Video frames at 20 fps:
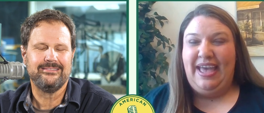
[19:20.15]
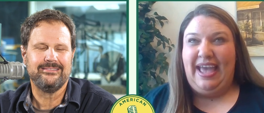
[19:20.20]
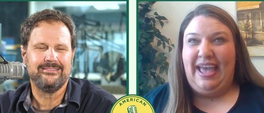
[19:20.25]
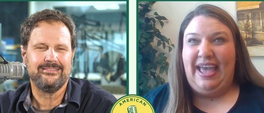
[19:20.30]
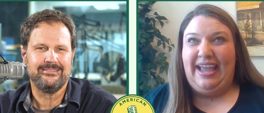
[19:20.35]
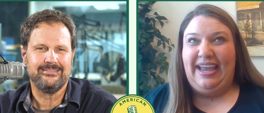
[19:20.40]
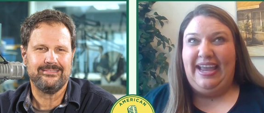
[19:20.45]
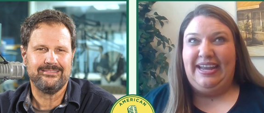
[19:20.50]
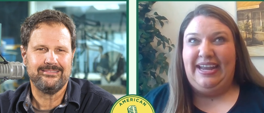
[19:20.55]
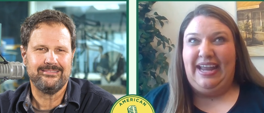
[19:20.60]

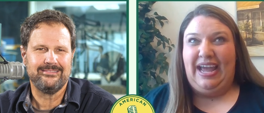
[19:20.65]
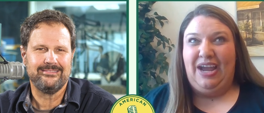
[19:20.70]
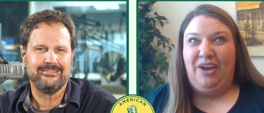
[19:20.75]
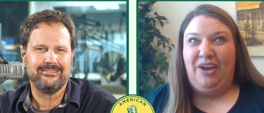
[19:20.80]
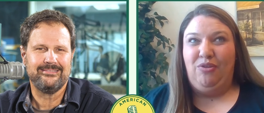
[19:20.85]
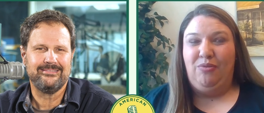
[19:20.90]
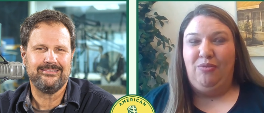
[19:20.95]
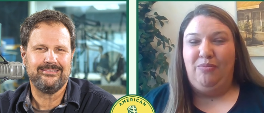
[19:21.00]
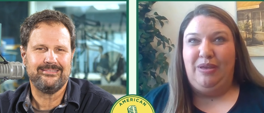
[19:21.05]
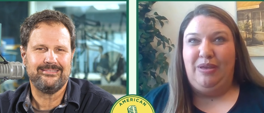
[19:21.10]
Speaker 1: And I
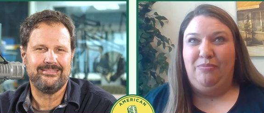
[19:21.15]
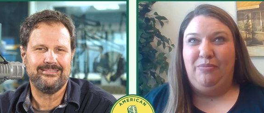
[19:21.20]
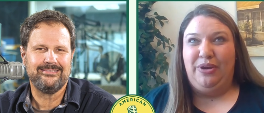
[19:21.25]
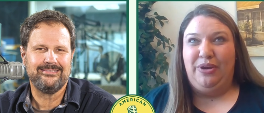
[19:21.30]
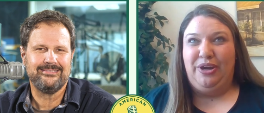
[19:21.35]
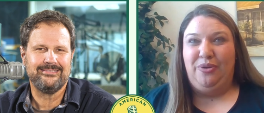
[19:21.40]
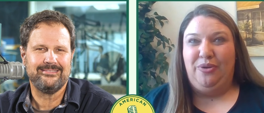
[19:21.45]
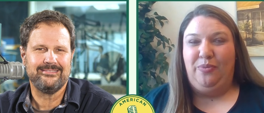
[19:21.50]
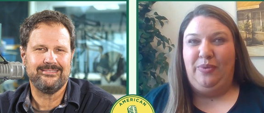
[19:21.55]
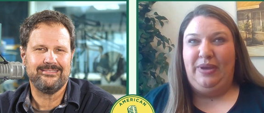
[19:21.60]

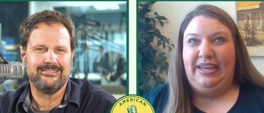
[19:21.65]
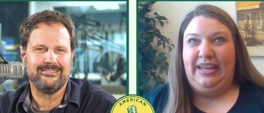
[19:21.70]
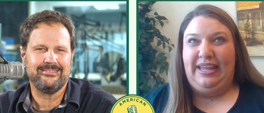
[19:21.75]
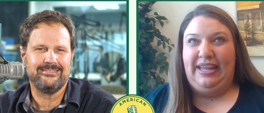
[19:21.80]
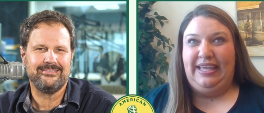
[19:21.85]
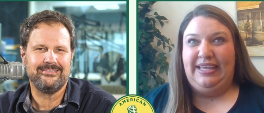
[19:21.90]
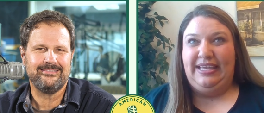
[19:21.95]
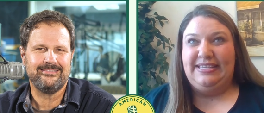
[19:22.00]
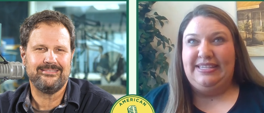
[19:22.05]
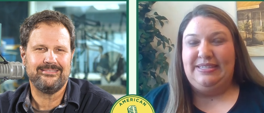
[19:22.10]
remember when
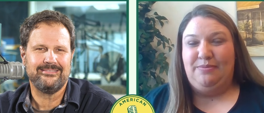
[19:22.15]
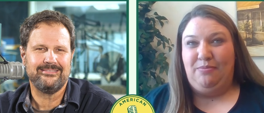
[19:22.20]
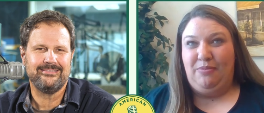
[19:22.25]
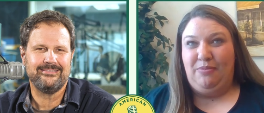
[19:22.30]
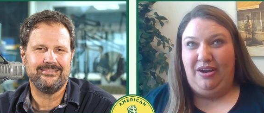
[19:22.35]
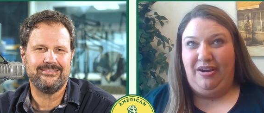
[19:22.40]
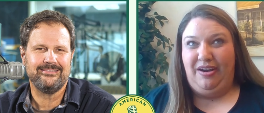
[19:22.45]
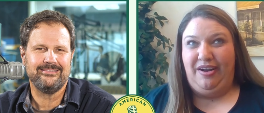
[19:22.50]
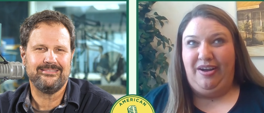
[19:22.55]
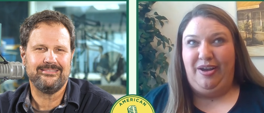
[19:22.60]
his
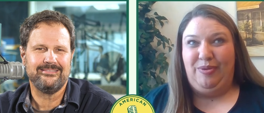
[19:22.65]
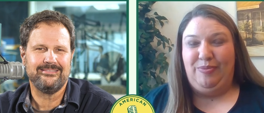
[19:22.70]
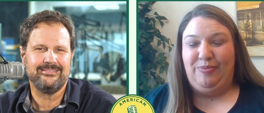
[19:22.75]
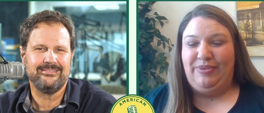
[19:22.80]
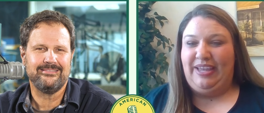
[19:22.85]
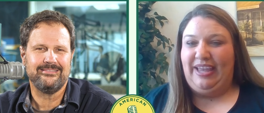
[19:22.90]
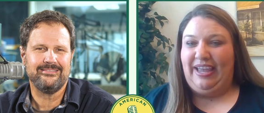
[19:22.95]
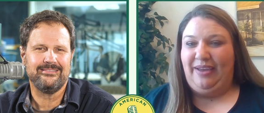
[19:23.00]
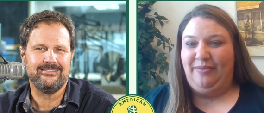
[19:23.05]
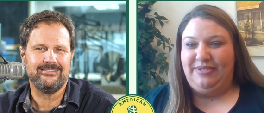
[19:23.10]
mom
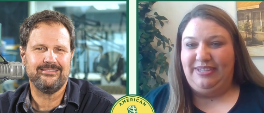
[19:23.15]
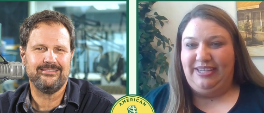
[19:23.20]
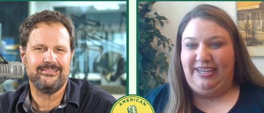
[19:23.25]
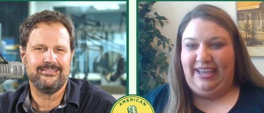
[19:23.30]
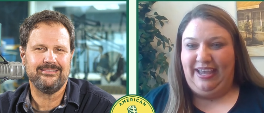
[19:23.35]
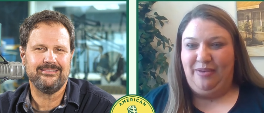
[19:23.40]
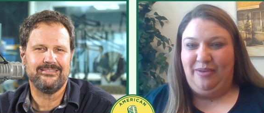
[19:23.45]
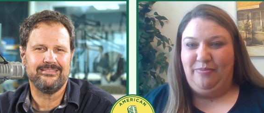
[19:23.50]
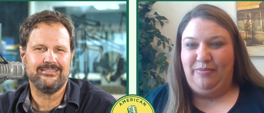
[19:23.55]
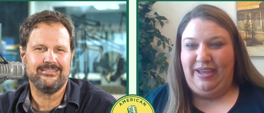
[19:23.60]
came to
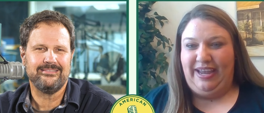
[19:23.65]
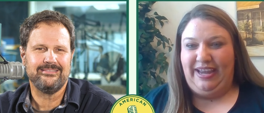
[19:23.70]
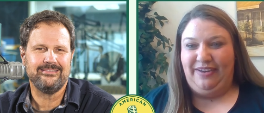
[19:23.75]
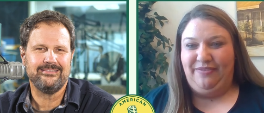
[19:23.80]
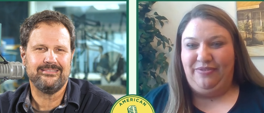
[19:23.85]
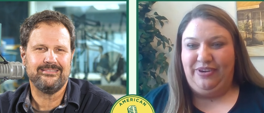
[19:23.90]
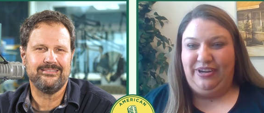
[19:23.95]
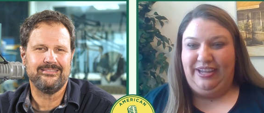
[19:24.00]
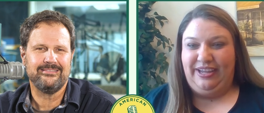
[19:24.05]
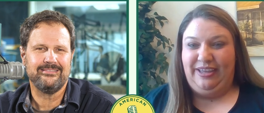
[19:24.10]
campaign
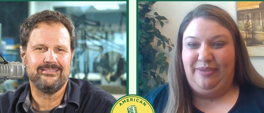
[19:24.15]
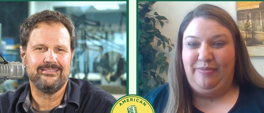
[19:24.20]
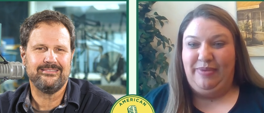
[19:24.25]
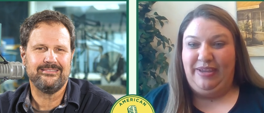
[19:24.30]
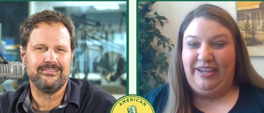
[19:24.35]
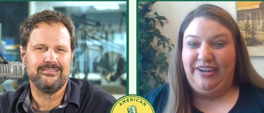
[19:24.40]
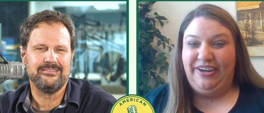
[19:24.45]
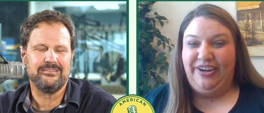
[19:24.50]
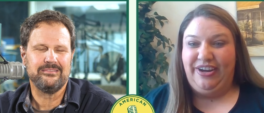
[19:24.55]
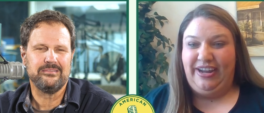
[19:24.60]
for him
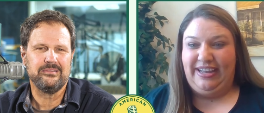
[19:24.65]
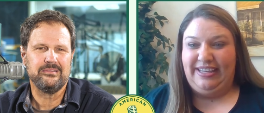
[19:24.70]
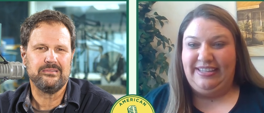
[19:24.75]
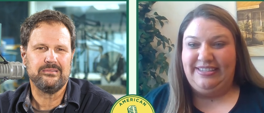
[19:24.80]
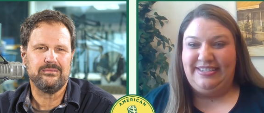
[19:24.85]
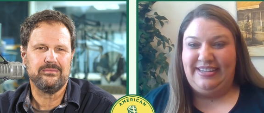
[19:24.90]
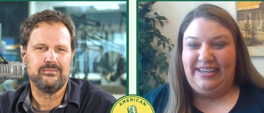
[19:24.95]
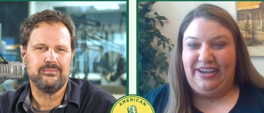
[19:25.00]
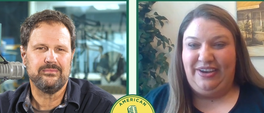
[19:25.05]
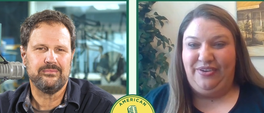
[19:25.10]
here
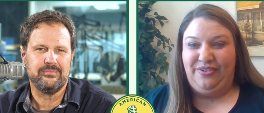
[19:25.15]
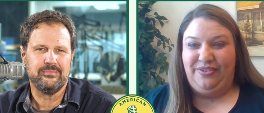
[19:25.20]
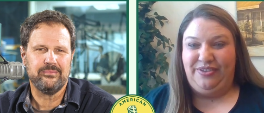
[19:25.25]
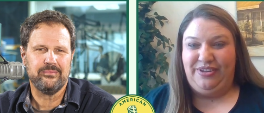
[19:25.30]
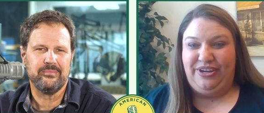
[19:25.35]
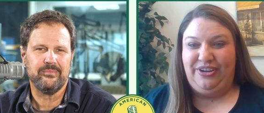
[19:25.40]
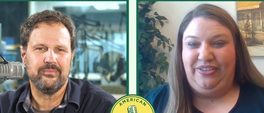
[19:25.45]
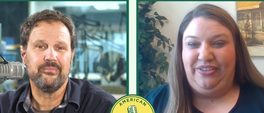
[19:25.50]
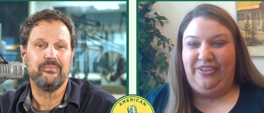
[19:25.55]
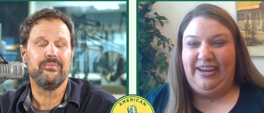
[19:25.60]
in South
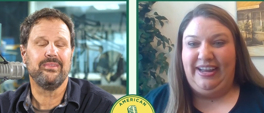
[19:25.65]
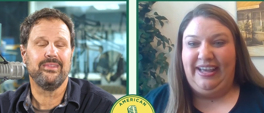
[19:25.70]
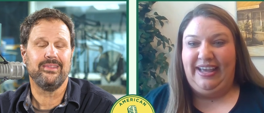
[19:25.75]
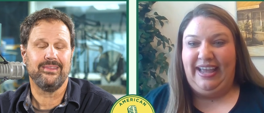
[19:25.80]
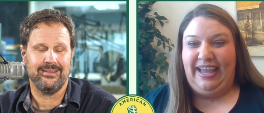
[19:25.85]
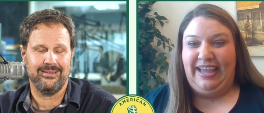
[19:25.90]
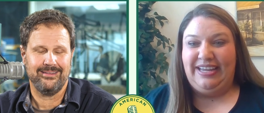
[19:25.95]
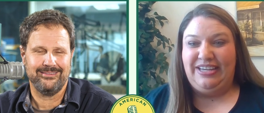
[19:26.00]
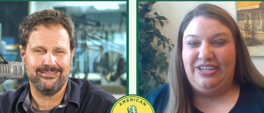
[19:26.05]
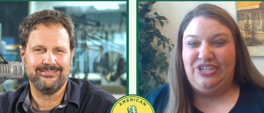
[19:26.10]
Carolina,
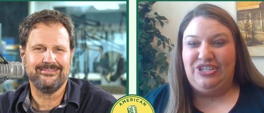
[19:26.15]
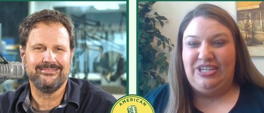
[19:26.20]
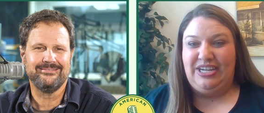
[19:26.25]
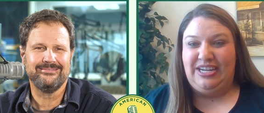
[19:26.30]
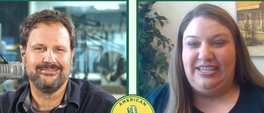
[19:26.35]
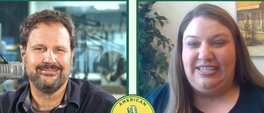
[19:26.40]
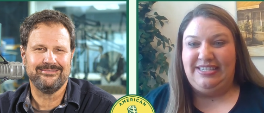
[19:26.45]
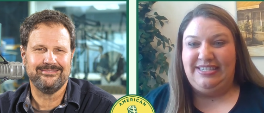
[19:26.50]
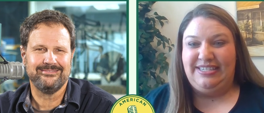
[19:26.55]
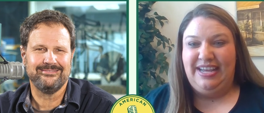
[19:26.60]
and
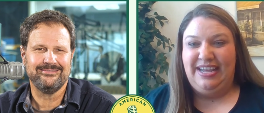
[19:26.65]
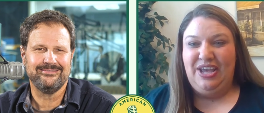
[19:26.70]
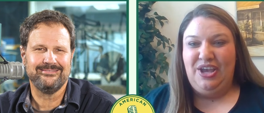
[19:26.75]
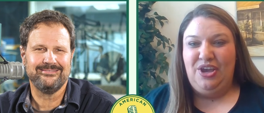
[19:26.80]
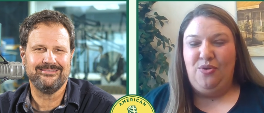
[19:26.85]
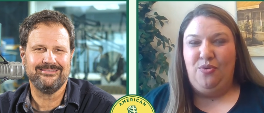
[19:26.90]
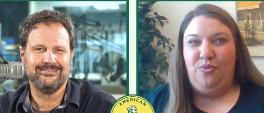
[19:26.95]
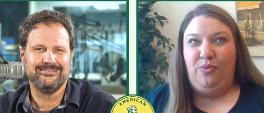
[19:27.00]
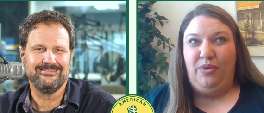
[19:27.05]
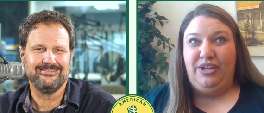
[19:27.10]
just
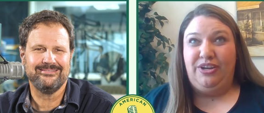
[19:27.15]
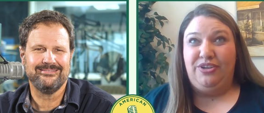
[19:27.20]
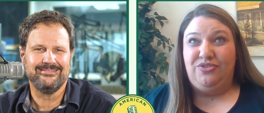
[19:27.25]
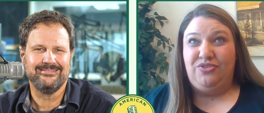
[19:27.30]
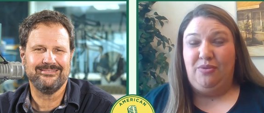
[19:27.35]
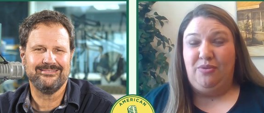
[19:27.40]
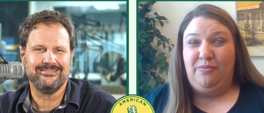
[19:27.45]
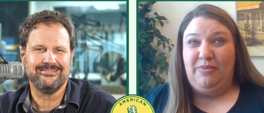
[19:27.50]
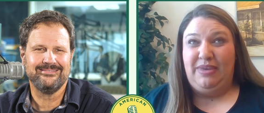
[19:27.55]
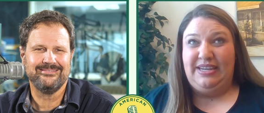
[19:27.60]
what a
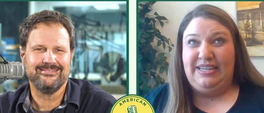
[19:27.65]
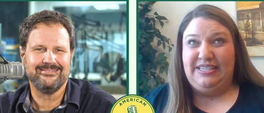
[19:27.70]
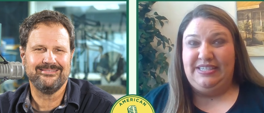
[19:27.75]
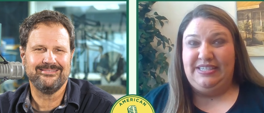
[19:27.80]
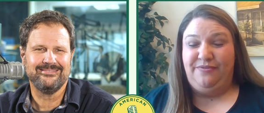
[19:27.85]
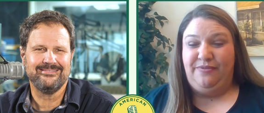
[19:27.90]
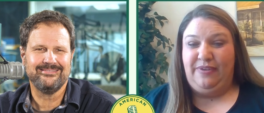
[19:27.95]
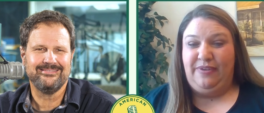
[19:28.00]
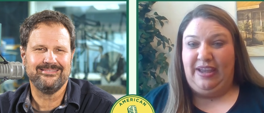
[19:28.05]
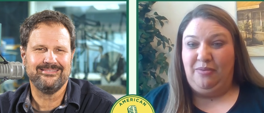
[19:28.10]

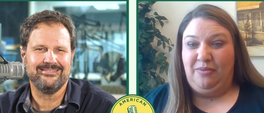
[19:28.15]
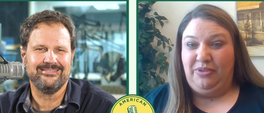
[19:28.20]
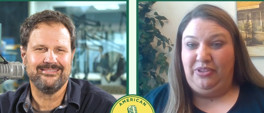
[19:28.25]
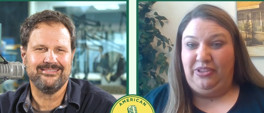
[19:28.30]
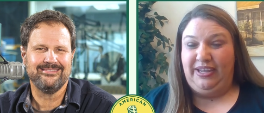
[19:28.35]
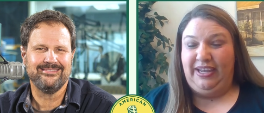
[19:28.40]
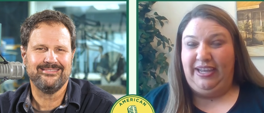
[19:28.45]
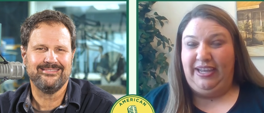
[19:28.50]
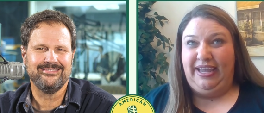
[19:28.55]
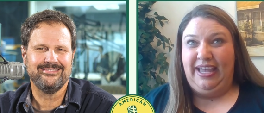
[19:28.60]
tremendous
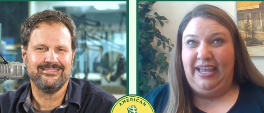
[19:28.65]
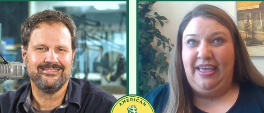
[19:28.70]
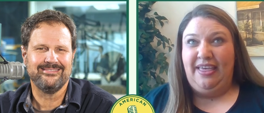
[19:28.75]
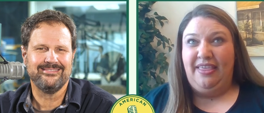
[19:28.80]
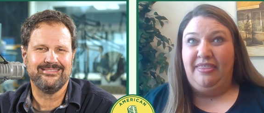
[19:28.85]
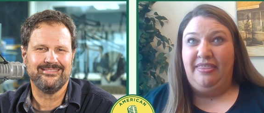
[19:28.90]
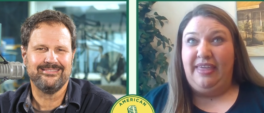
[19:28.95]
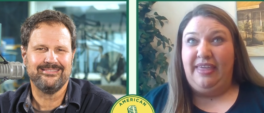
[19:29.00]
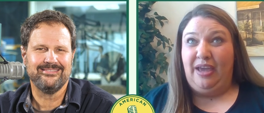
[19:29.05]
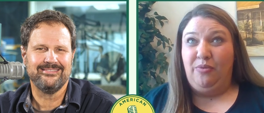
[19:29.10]
family
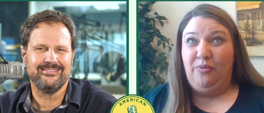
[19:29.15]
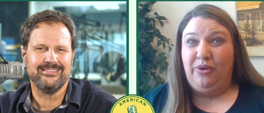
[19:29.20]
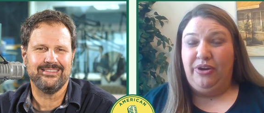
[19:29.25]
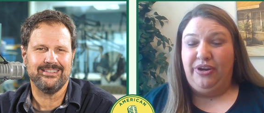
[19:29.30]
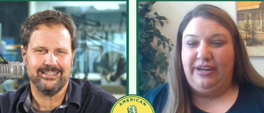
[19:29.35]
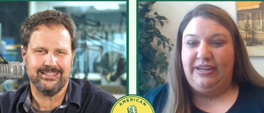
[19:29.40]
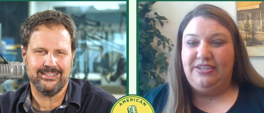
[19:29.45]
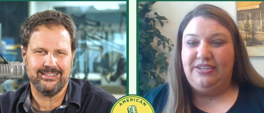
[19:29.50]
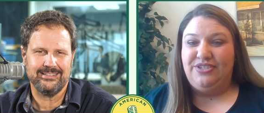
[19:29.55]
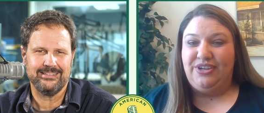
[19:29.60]
they were
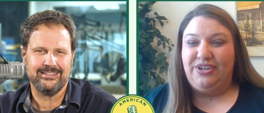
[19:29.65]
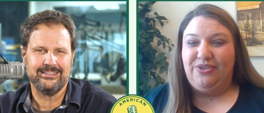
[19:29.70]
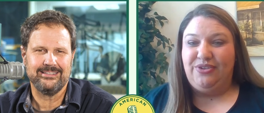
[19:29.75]
in